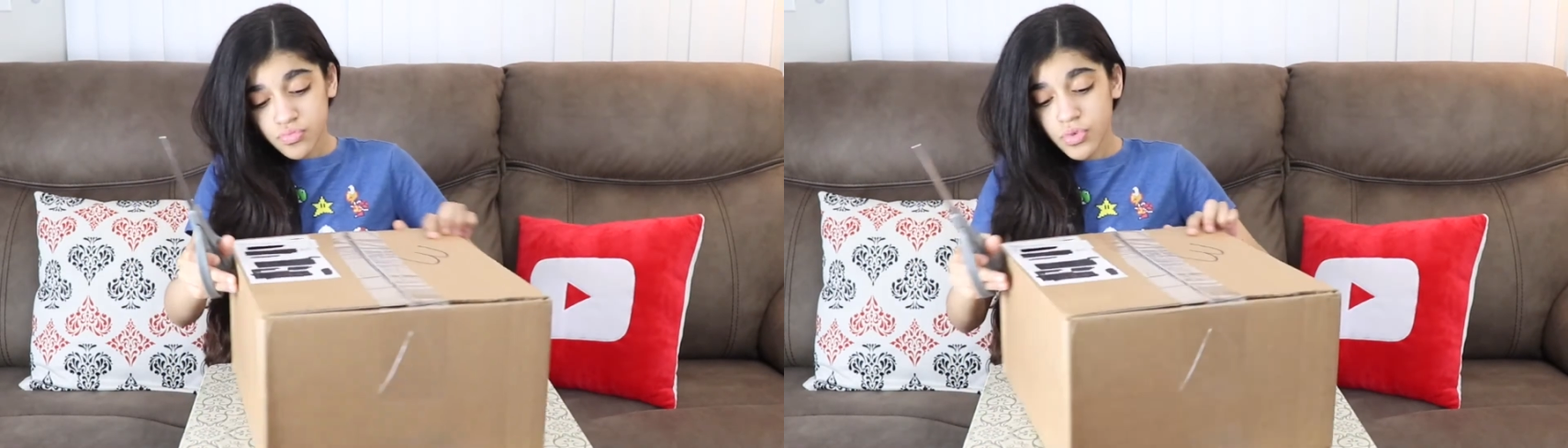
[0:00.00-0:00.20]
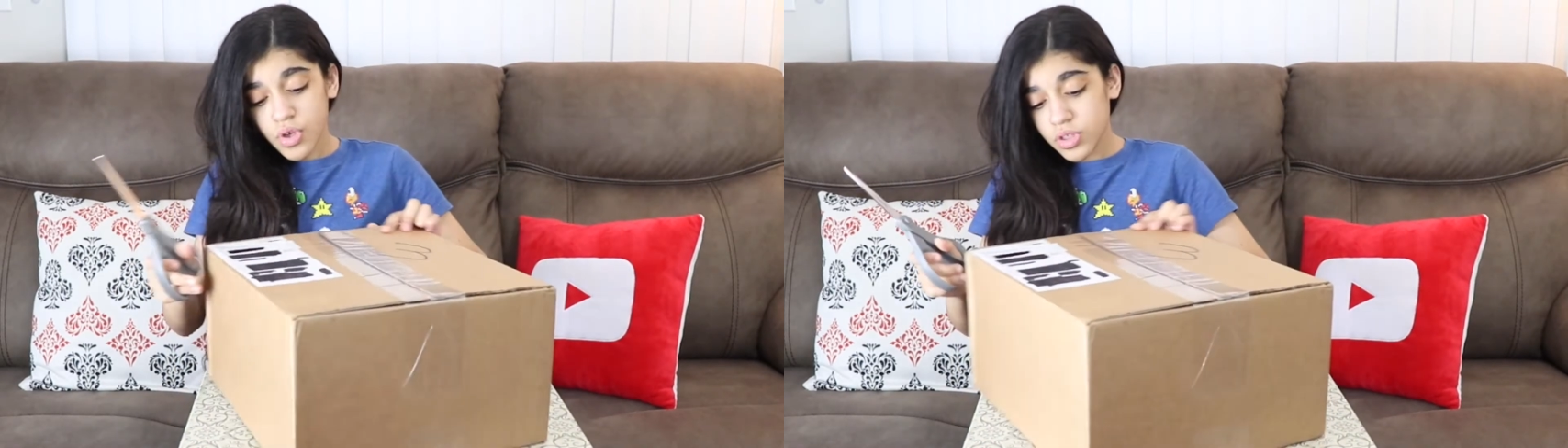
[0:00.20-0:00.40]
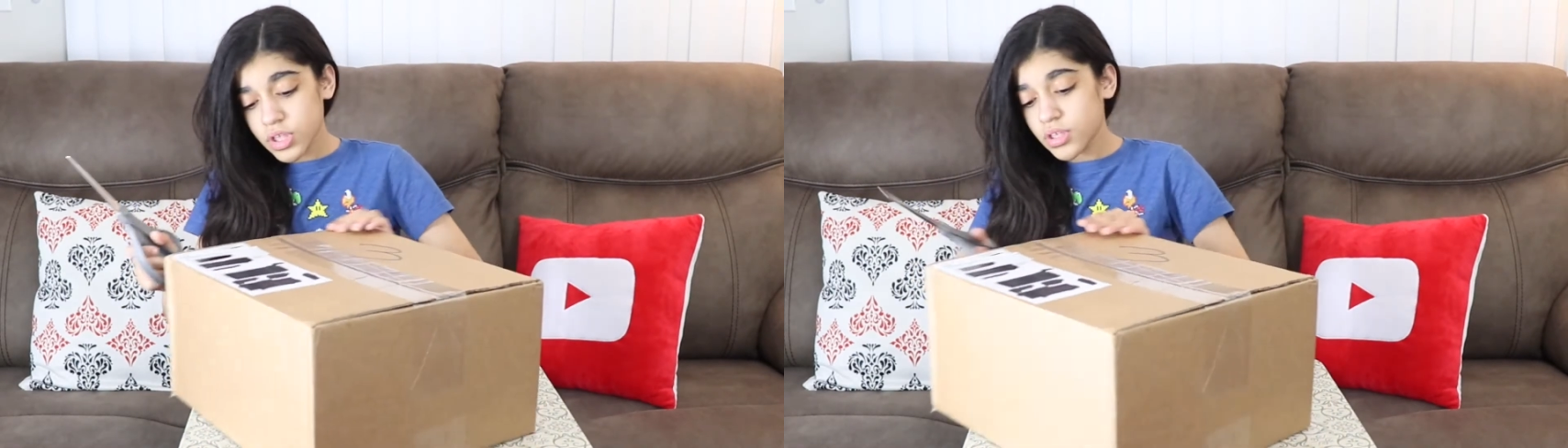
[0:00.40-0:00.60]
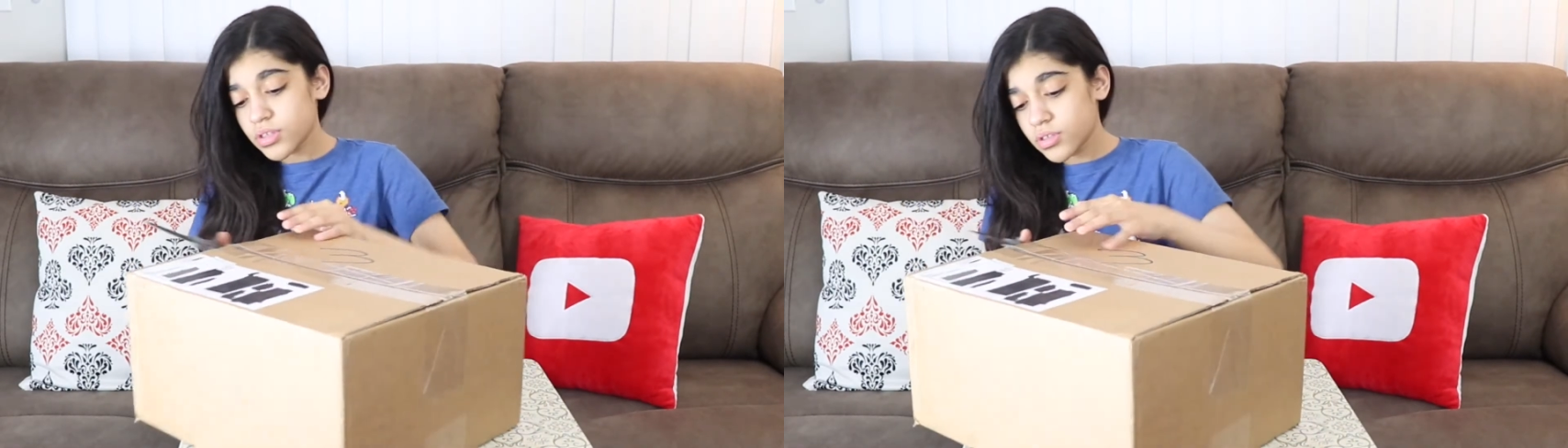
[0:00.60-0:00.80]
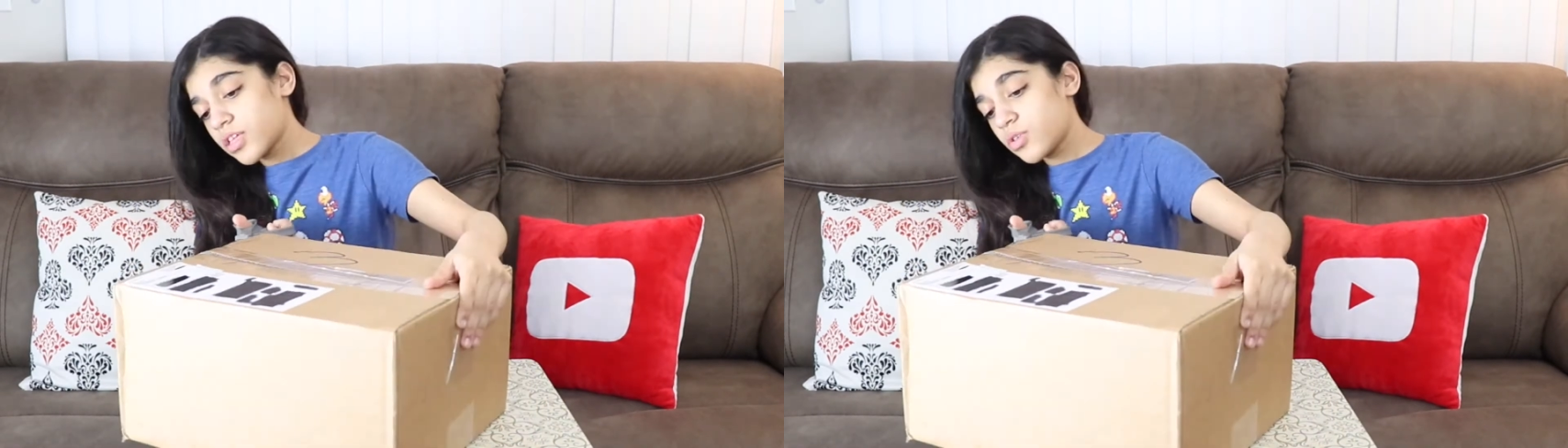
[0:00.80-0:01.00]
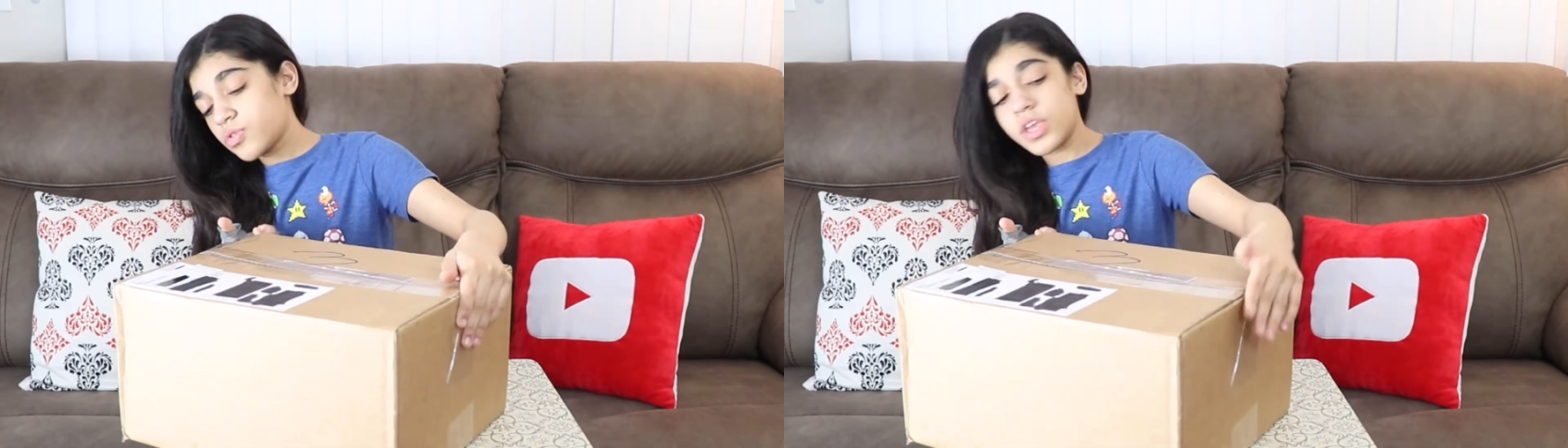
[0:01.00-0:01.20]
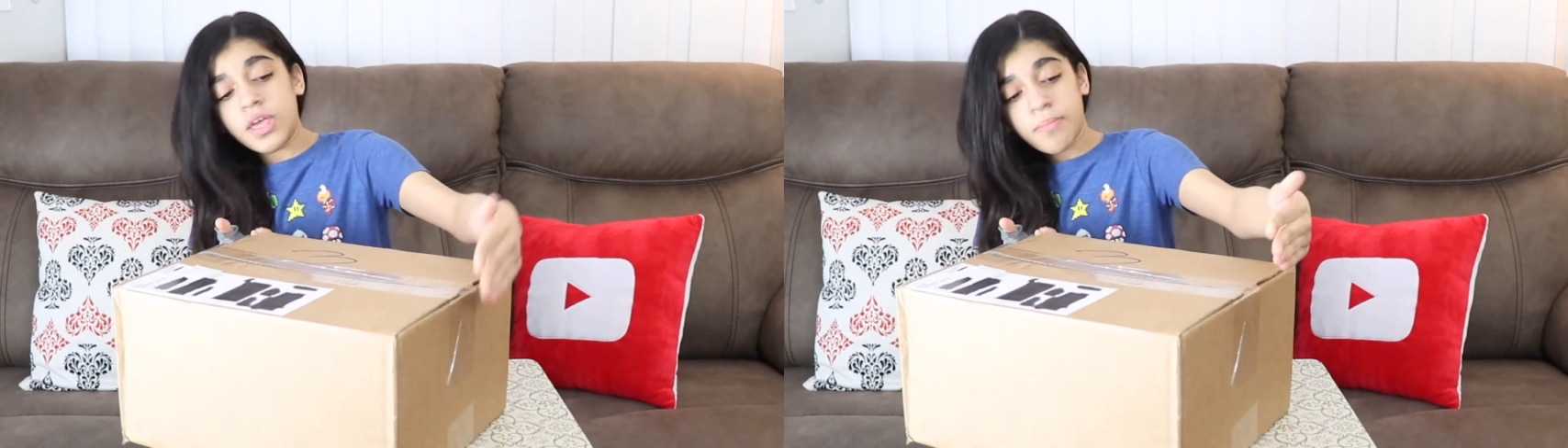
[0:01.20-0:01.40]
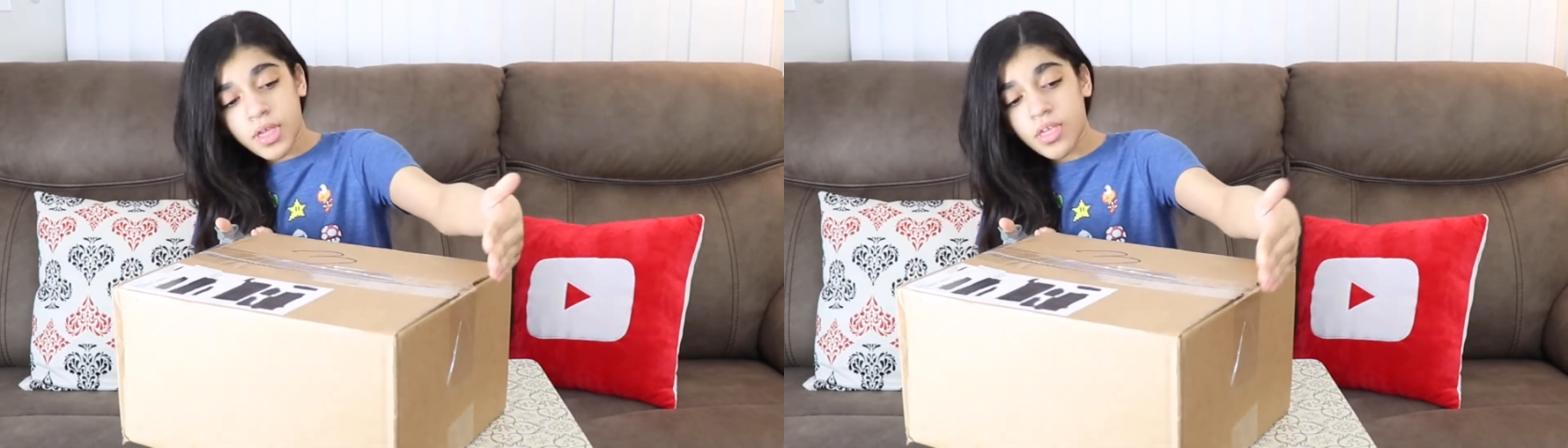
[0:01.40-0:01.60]
Okay. You see,
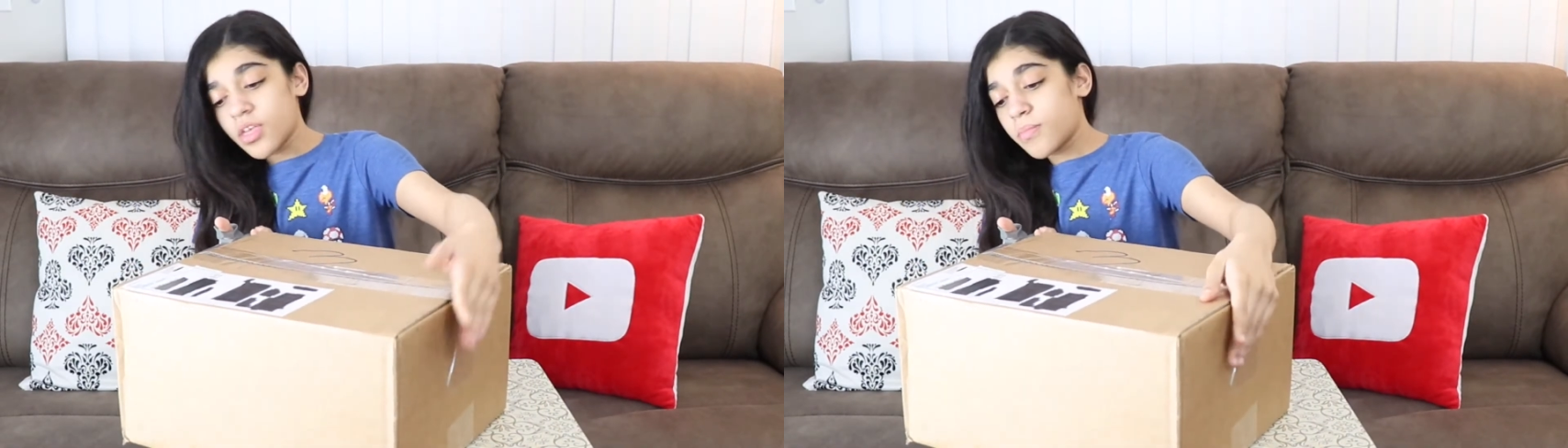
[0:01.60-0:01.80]
my